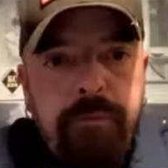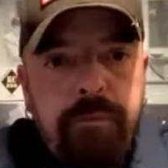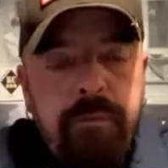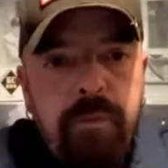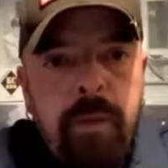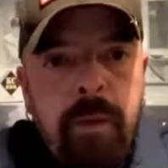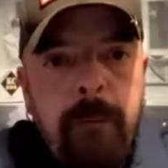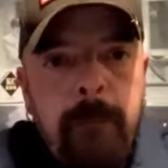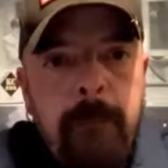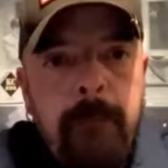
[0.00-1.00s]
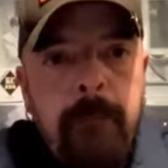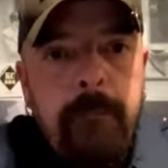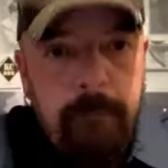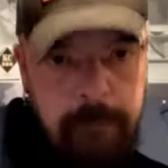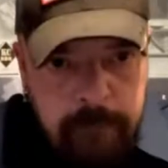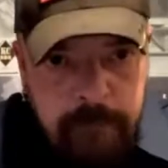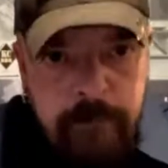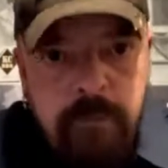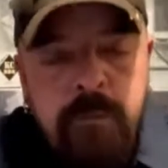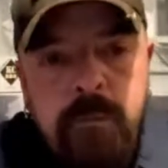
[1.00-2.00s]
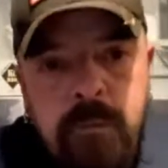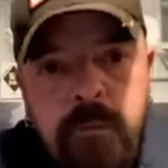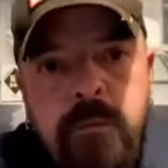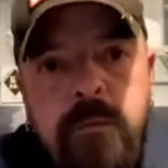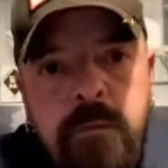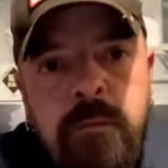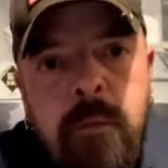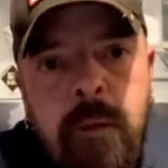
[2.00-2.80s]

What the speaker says: of the year, and possibly